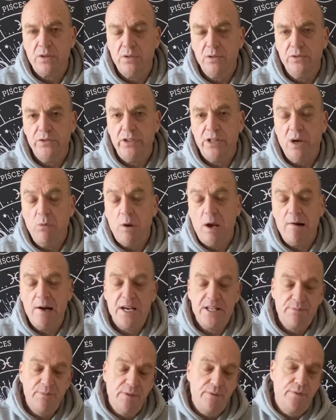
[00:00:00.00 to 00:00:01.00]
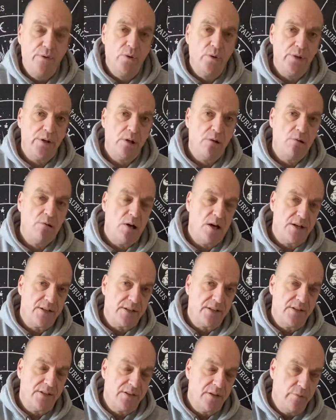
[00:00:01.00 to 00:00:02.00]
Whereas before you were
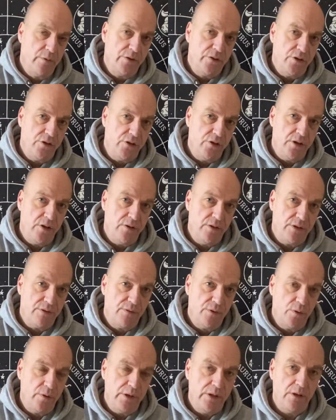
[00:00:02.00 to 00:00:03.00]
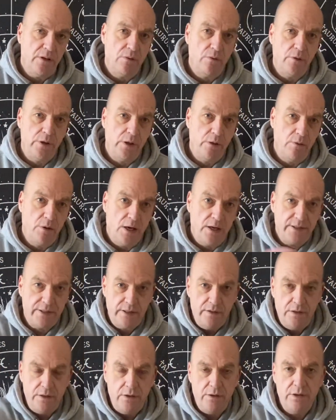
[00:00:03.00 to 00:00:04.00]
asking someone to choose for you, or you were
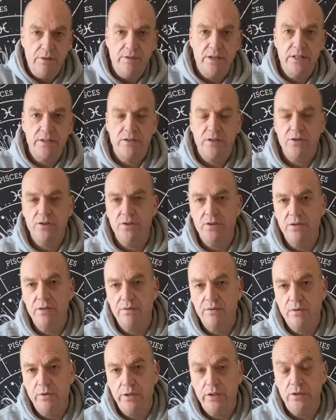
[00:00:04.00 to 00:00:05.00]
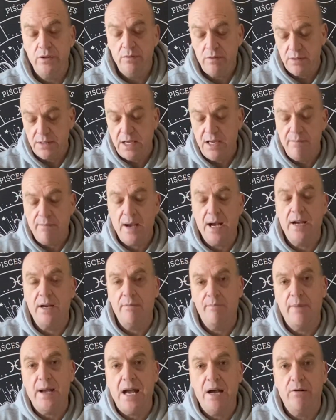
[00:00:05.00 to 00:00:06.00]
asking the universe to choose for you, you take
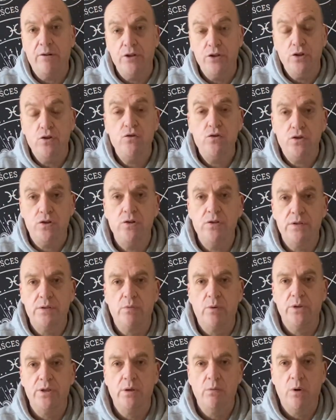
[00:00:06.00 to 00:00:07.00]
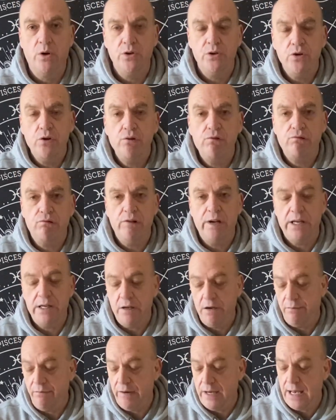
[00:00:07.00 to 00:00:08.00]
back power, you choose what you want, you create your
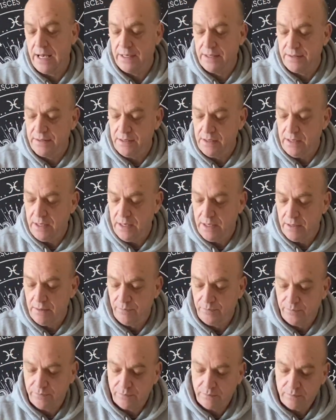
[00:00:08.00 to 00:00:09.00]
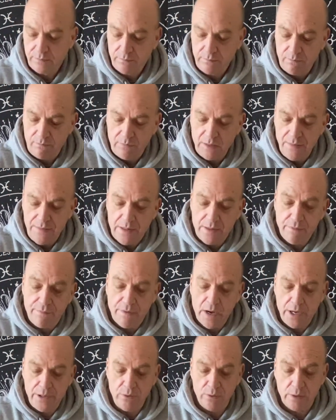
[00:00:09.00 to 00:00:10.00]
own reality here. And then the
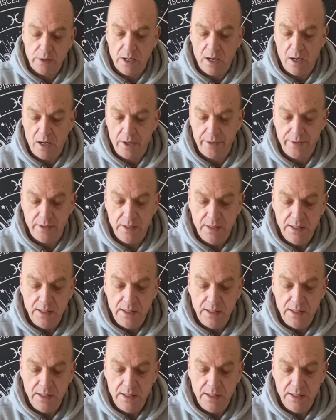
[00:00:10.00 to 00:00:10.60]
final card